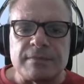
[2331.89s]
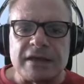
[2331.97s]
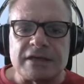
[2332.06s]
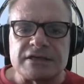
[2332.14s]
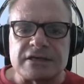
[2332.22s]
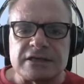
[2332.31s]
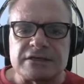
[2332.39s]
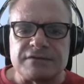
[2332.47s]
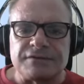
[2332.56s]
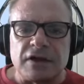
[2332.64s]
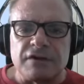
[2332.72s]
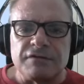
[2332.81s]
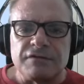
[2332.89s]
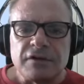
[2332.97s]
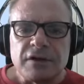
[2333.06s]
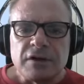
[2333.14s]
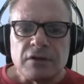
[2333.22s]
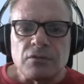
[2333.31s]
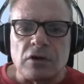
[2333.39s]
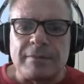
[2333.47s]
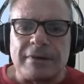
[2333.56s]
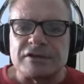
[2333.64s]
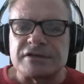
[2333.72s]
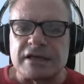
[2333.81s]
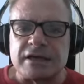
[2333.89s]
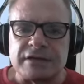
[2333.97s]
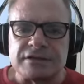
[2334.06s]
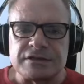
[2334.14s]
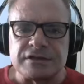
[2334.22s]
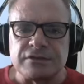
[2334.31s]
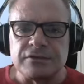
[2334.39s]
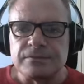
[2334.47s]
many signs of love we're about to get into.